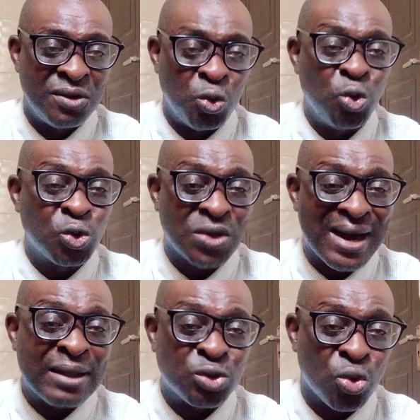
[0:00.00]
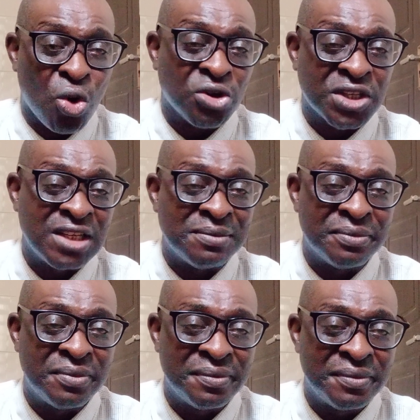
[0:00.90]
who tried to cut
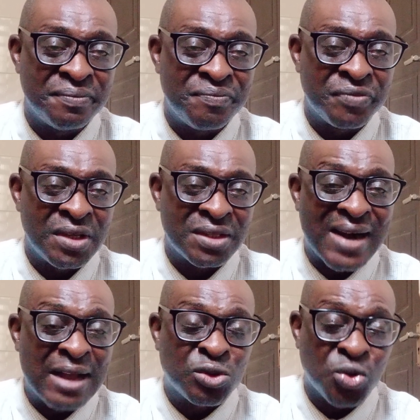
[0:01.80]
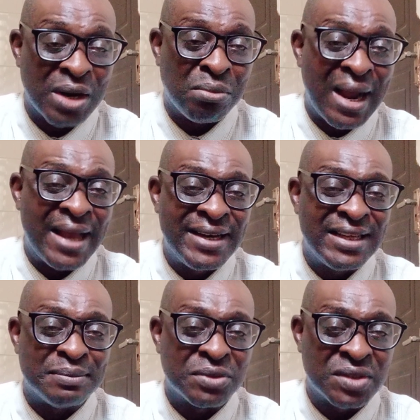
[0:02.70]
him, tried to remind
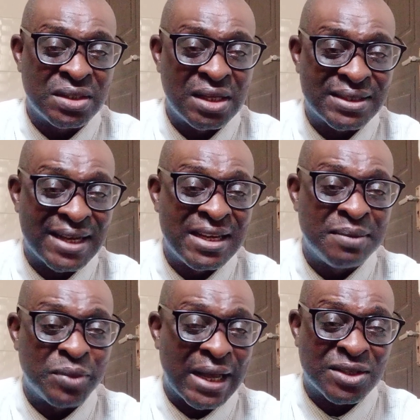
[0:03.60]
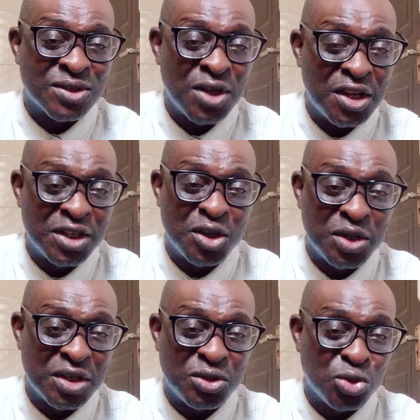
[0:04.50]
him, telling him that
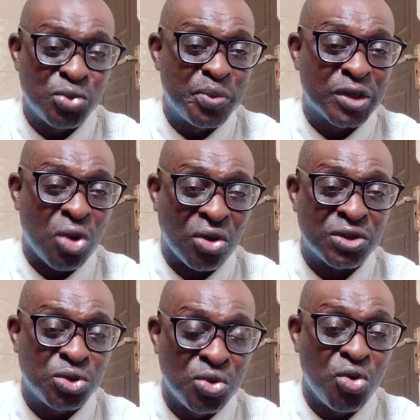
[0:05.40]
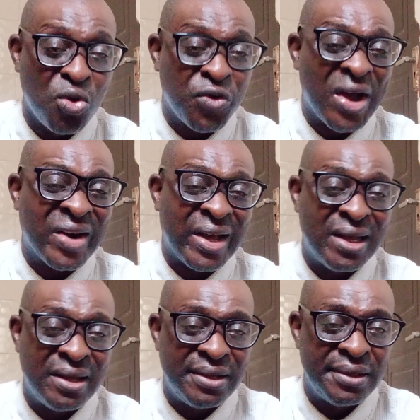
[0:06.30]
he shouldn't be talking, shouldn't go further.
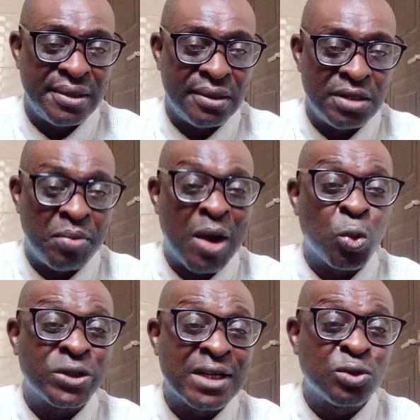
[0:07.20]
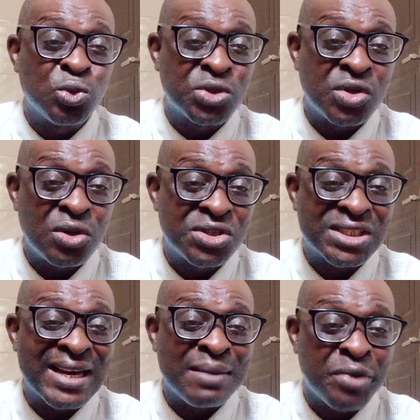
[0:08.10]
The man wanted to
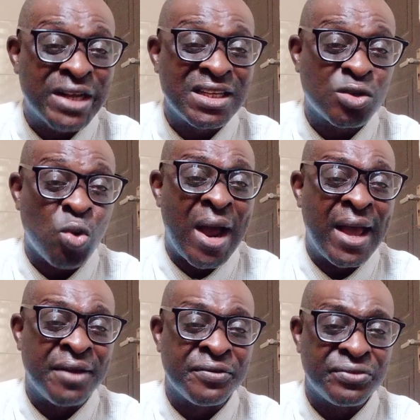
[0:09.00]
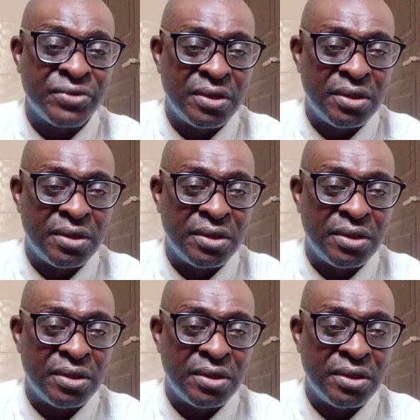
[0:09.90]
celebrate his wife,